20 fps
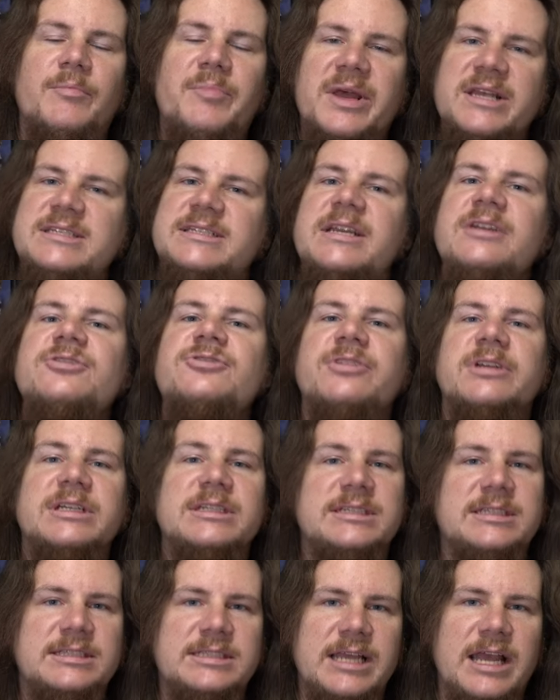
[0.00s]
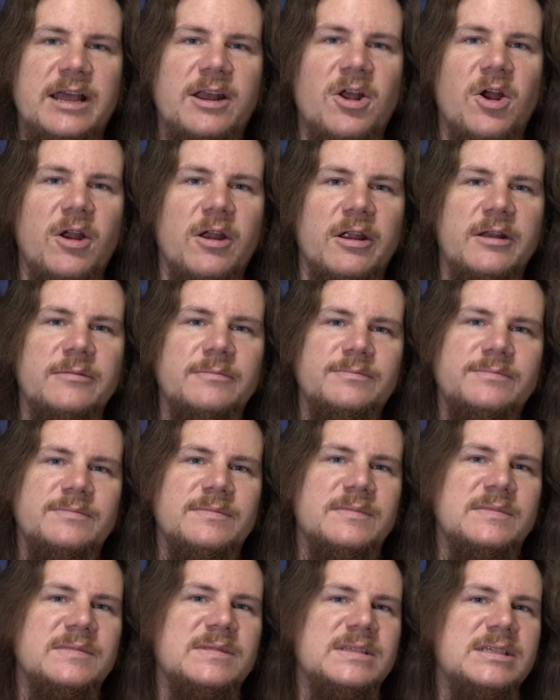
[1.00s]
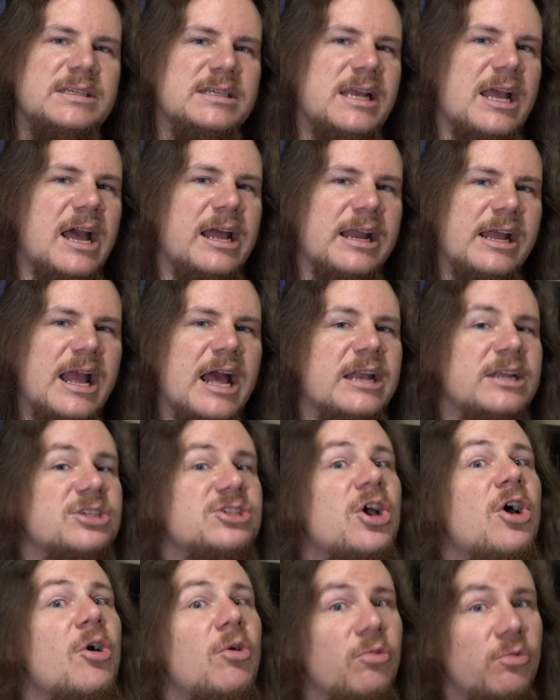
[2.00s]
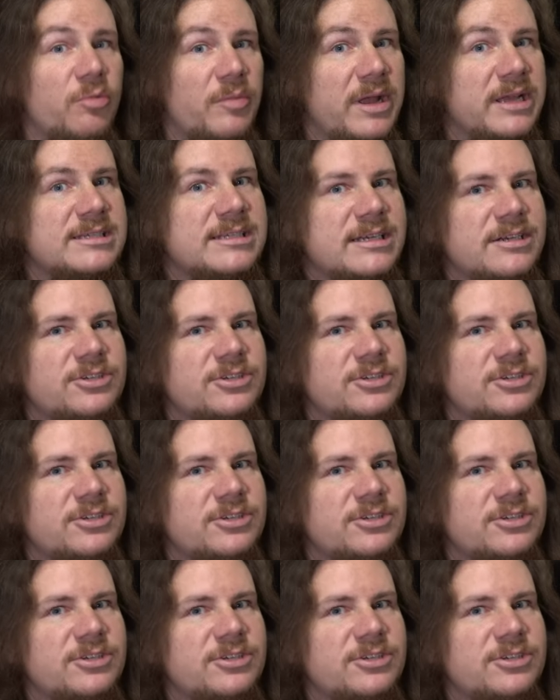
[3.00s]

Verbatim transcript: best interests at heart. He's kind of got his own best